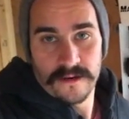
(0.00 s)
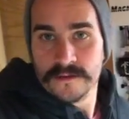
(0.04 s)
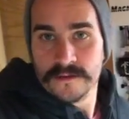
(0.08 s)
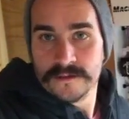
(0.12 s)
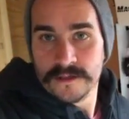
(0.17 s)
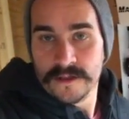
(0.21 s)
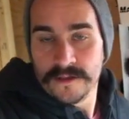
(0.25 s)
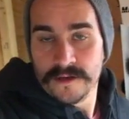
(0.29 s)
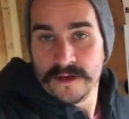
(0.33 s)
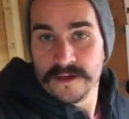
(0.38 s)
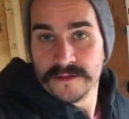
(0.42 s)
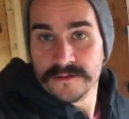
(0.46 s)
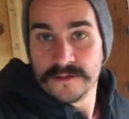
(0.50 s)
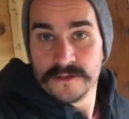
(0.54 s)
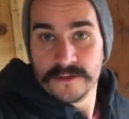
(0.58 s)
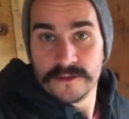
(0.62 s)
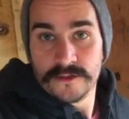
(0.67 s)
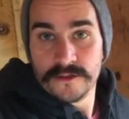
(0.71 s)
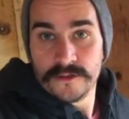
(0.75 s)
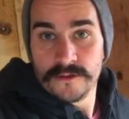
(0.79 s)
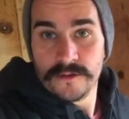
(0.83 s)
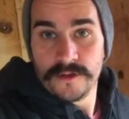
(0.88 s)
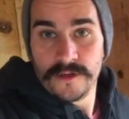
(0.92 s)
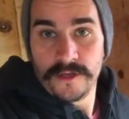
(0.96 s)
nothing else to
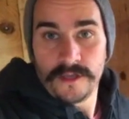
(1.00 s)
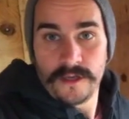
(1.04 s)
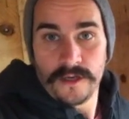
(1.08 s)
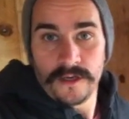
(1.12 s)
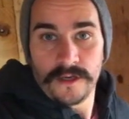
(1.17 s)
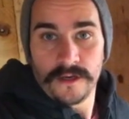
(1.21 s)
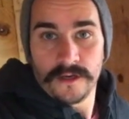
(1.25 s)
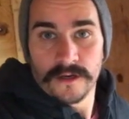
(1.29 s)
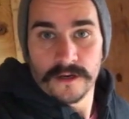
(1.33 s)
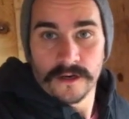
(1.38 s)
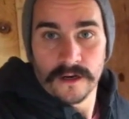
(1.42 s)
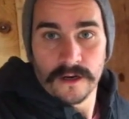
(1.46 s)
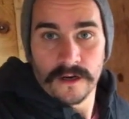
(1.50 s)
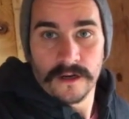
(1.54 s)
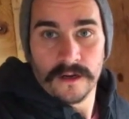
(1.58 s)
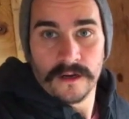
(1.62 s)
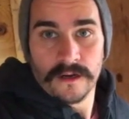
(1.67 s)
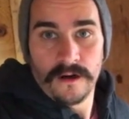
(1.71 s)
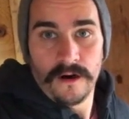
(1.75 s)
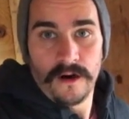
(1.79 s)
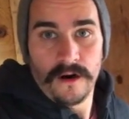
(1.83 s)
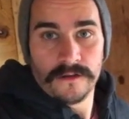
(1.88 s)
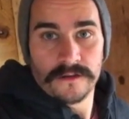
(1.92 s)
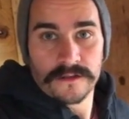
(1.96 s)
do here.
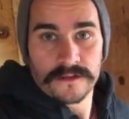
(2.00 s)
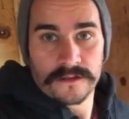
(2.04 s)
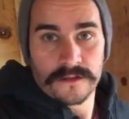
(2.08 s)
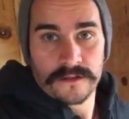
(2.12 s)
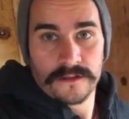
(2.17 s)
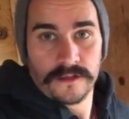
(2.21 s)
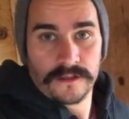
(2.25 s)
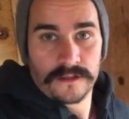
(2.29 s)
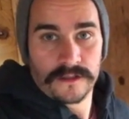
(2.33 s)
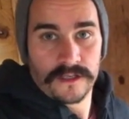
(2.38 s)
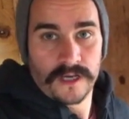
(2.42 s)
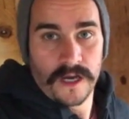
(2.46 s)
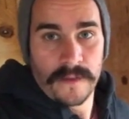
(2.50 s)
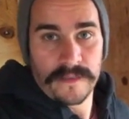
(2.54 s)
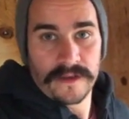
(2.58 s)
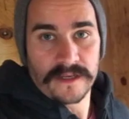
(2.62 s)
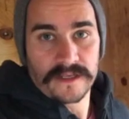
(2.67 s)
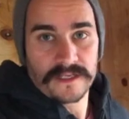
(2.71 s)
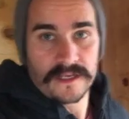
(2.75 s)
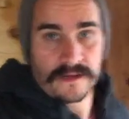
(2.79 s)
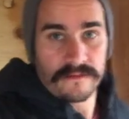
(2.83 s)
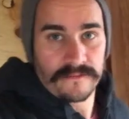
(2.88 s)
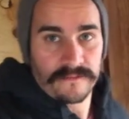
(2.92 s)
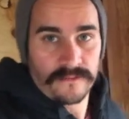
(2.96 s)
All this is hooked up
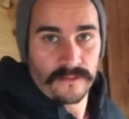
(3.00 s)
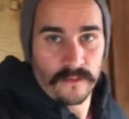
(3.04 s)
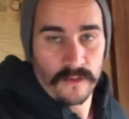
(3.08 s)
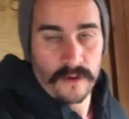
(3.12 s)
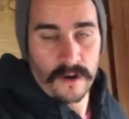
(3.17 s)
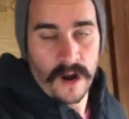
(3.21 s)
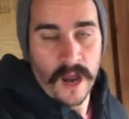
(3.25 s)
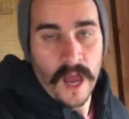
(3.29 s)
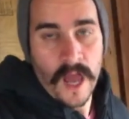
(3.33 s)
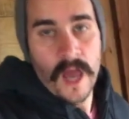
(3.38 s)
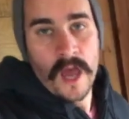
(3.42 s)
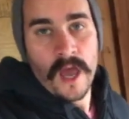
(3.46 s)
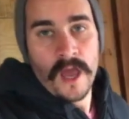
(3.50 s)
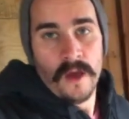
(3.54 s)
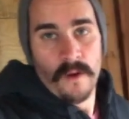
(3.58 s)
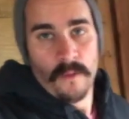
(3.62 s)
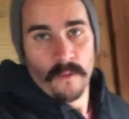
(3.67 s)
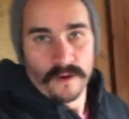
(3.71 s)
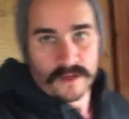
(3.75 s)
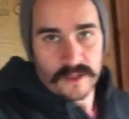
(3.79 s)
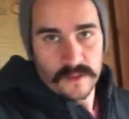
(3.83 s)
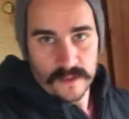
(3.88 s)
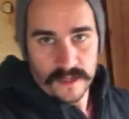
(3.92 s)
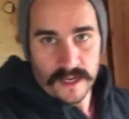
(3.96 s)
except for
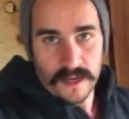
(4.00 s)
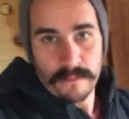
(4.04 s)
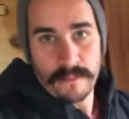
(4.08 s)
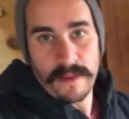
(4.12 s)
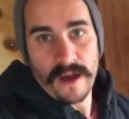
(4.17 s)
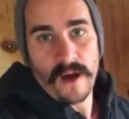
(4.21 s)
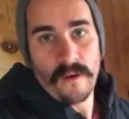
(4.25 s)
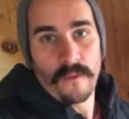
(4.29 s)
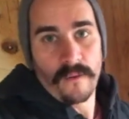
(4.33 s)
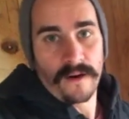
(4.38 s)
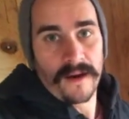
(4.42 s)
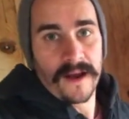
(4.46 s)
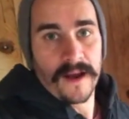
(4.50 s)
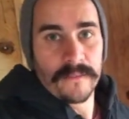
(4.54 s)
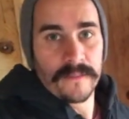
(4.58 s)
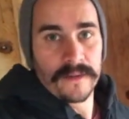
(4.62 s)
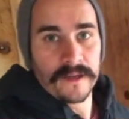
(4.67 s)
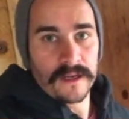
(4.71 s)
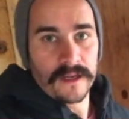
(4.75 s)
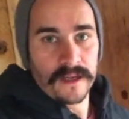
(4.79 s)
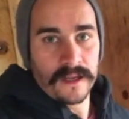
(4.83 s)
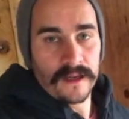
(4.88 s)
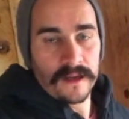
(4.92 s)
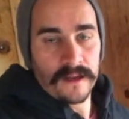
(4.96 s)
once we get power
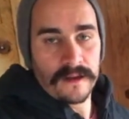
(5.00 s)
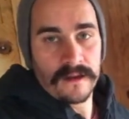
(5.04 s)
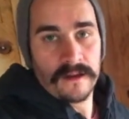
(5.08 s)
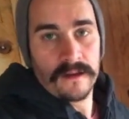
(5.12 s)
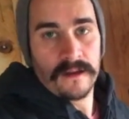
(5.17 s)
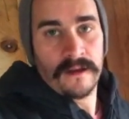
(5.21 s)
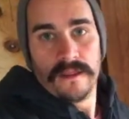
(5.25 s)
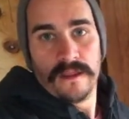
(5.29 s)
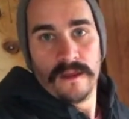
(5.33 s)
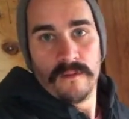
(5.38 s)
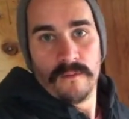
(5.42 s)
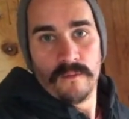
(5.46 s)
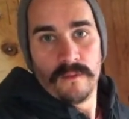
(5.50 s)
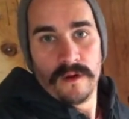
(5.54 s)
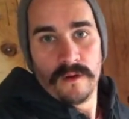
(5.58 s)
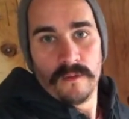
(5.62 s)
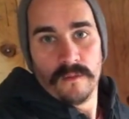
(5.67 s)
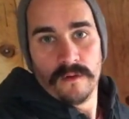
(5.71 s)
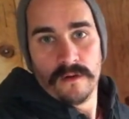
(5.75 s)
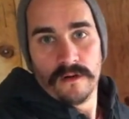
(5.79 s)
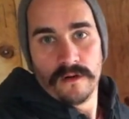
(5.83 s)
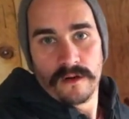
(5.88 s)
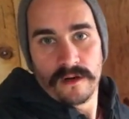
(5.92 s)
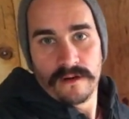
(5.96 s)
coming in, then we
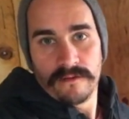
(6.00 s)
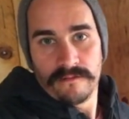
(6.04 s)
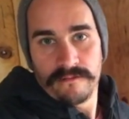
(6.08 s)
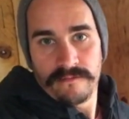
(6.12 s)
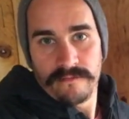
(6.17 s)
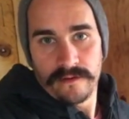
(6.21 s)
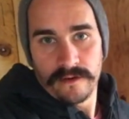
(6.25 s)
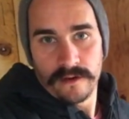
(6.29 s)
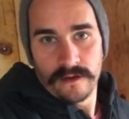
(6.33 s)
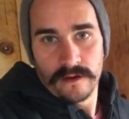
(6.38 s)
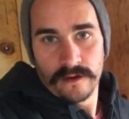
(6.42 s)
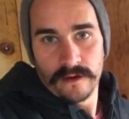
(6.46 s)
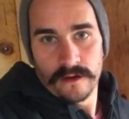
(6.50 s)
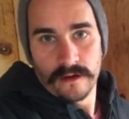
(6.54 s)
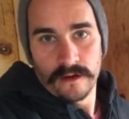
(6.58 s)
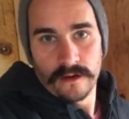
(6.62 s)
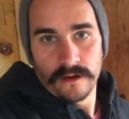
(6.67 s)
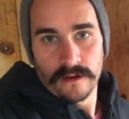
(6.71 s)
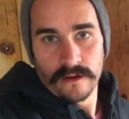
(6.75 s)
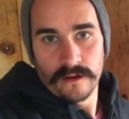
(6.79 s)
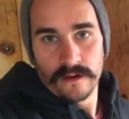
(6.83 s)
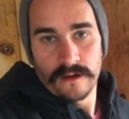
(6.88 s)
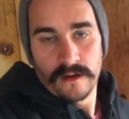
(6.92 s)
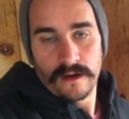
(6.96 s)
will
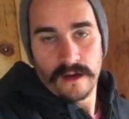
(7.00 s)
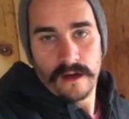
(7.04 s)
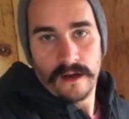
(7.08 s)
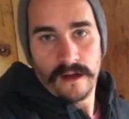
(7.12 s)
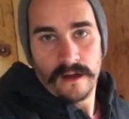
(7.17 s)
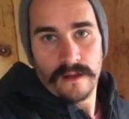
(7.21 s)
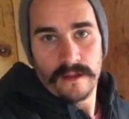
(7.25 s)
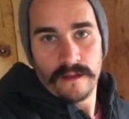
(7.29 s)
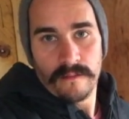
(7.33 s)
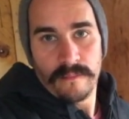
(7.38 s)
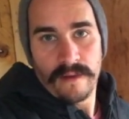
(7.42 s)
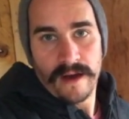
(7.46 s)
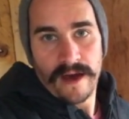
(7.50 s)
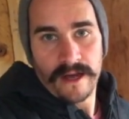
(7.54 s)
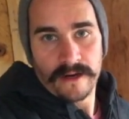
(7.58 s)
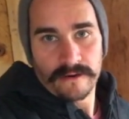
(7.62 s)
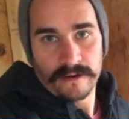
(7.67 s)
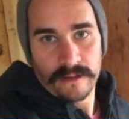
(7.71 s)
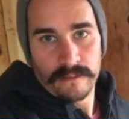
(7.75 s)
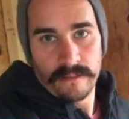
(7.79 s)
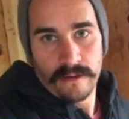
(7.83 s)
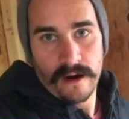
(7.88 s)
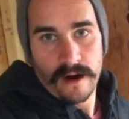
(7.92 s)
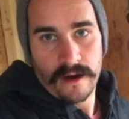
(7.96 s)
configure the
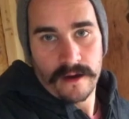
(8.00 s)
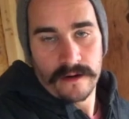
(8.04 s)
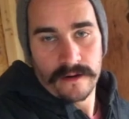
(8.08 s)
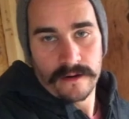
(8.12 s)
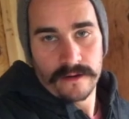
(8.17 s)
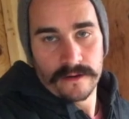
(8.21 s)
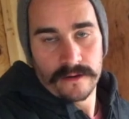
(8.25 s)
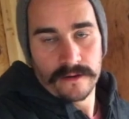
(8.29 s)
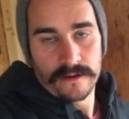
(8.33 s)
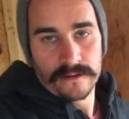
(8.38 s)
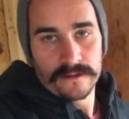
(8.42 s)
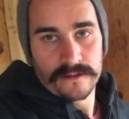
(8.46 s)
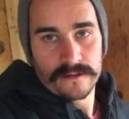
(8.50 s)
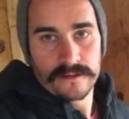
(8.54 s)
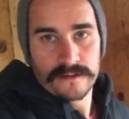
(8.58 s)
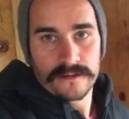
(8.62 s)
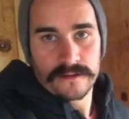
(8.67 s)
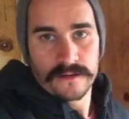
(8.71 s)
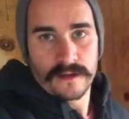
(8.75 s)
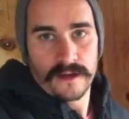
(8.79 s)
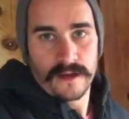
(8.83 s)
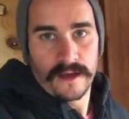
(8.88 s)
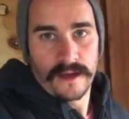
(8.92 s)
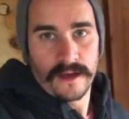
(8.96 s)
battery monitors
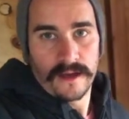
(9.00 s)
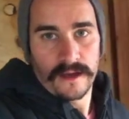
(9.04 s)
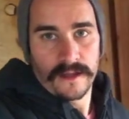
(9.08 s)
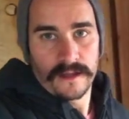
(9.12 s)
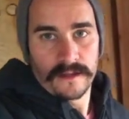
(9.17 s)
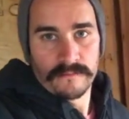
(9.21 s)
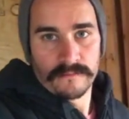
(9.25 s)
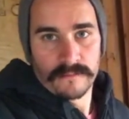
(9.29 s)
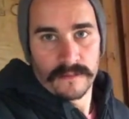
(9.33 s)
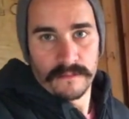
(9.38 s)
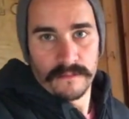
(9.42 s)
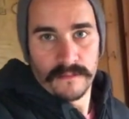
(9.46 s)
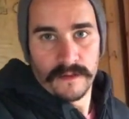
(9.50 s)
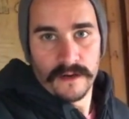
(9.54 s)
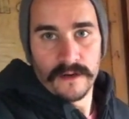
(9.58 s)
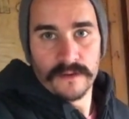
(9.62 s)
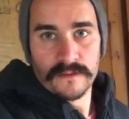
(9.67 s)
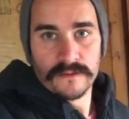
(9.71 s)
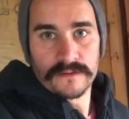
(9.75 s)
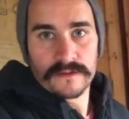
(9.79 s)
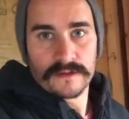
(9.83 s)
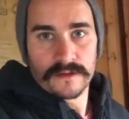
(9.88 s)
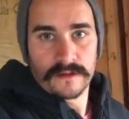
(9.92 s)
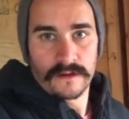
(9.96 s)
and
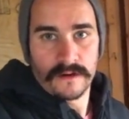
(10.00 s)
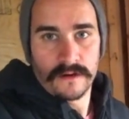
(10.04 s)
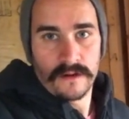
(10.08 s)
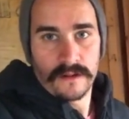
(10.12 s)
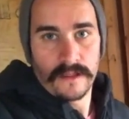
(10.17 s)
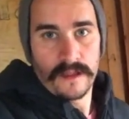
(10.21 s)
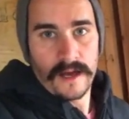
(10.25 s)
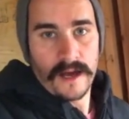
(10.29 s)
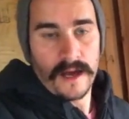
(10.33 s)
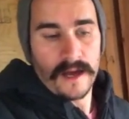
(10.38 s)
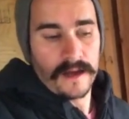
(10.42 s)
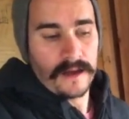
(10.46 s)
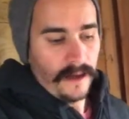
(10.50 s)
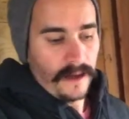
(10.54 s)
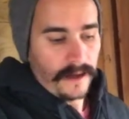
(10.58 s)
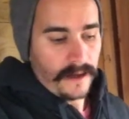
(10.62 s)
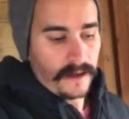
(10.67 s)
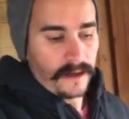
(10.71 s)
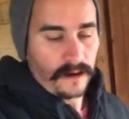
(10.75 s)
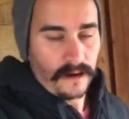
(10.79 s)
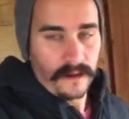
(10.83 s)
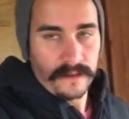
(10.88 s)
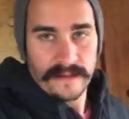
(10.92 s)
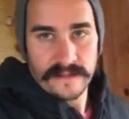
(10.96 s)
remotes and all that and get
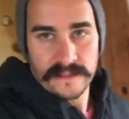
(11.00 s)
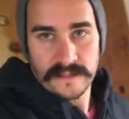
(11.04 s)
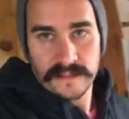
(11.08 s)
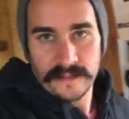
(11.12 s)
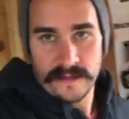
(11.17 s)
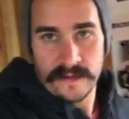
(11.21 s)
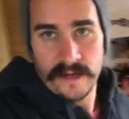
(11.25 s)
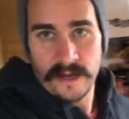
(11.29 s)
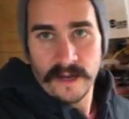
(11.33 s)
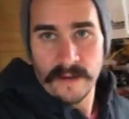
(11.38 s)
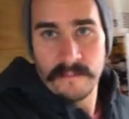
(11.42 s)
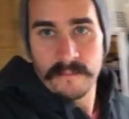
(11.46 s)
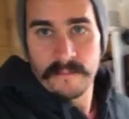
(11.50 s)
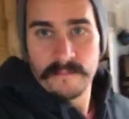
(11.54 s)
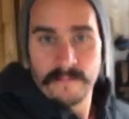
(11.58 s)
all that set up.